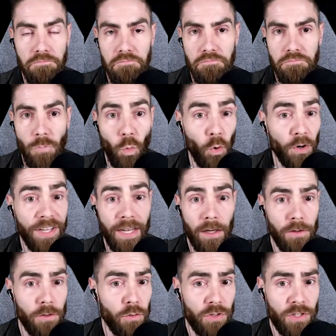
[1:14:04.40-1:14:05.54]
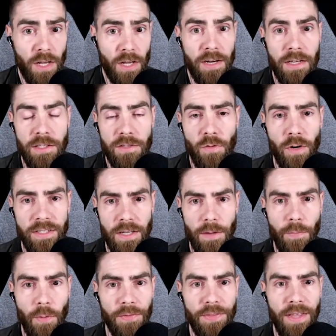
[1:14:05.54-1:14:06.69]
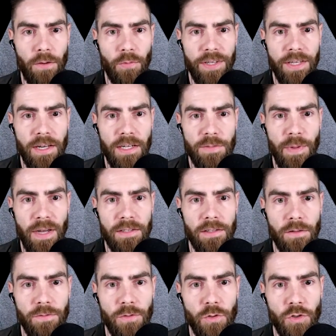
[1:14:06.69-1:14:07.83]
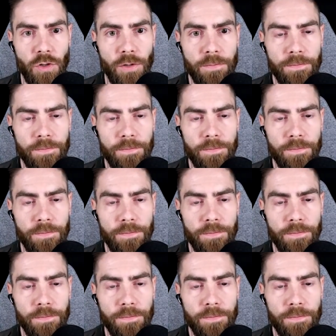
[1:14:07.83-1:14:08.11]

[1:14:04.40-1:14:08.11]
working on new studies for example that we can expect in the future